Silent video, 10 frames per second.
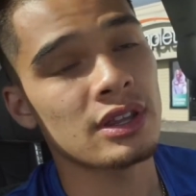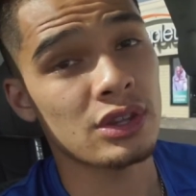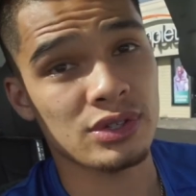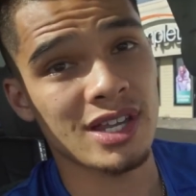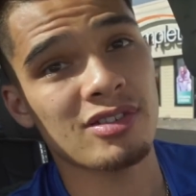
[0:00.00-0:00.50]

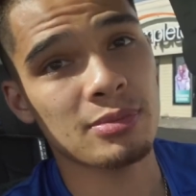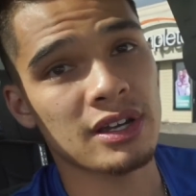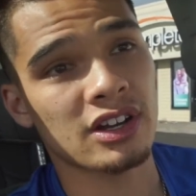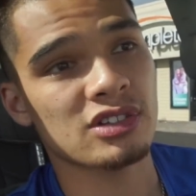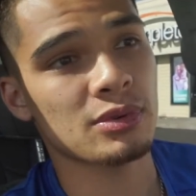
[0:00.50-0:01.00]
There seems to be a
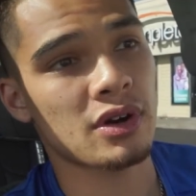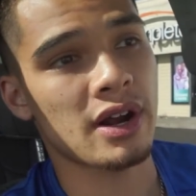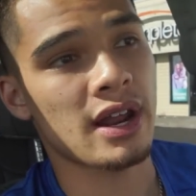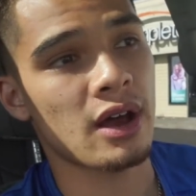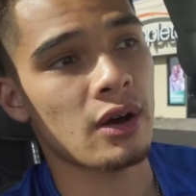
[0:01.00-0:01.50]
customer
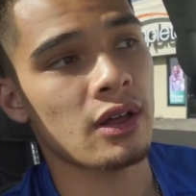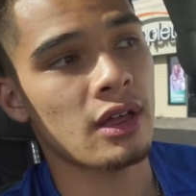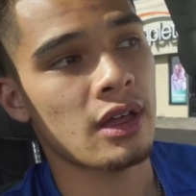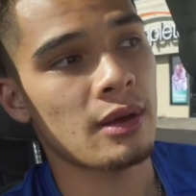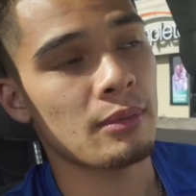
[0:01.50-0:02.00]
right now,
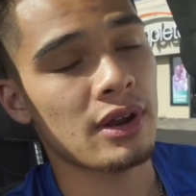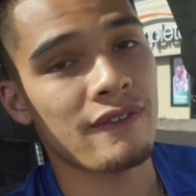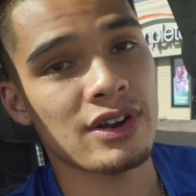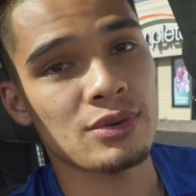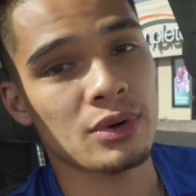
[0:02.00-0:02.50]
but
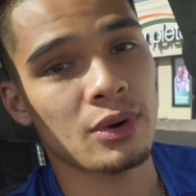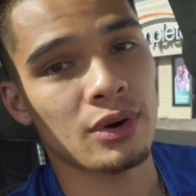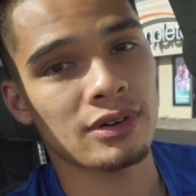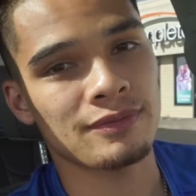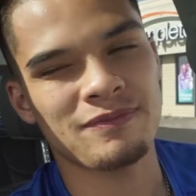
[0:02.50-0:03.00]
if I do
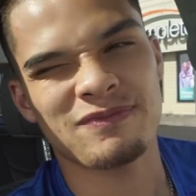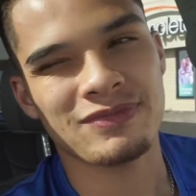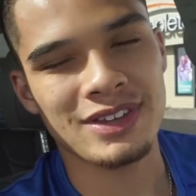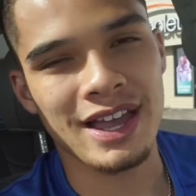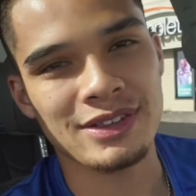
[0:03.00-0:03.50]
record,
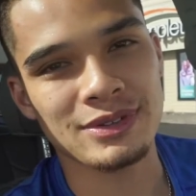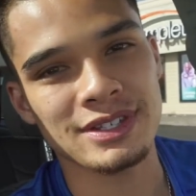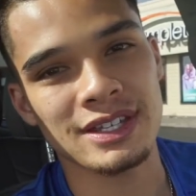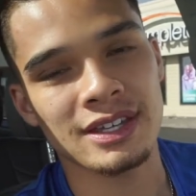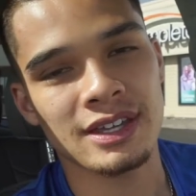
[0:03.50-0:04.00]
you guys will
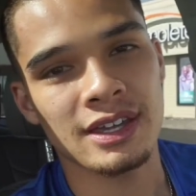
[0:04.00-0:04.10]
see.